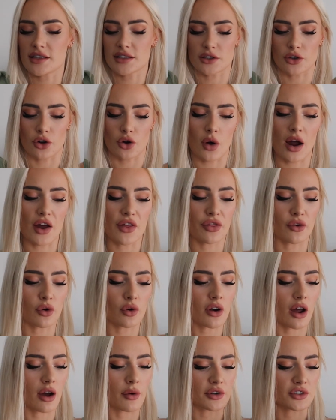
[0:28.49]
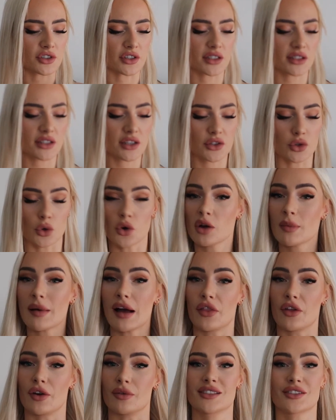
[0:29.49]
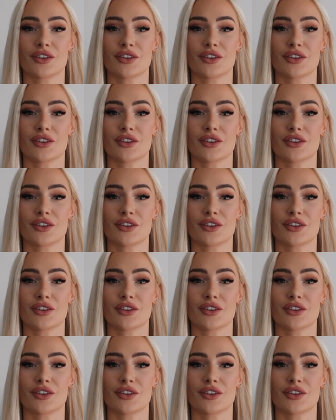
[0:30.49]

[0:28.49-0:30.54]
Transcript: So I thought I would just talk about them.